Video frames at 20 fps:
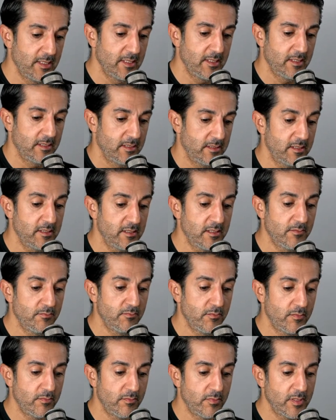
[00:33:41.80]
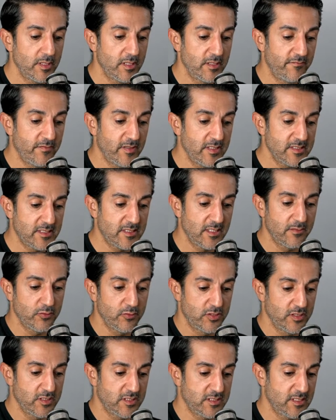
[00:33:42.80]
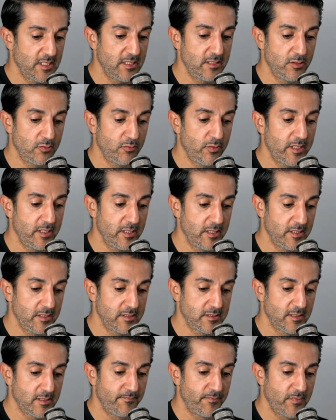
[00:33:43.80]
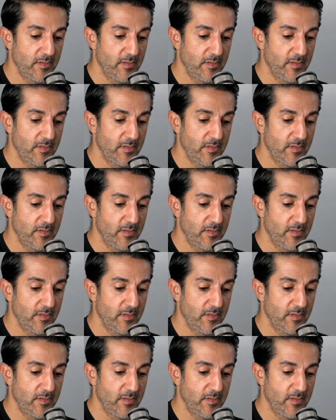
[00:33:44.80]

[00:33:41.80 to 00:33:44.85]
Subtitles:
I think the advice that I would just send away is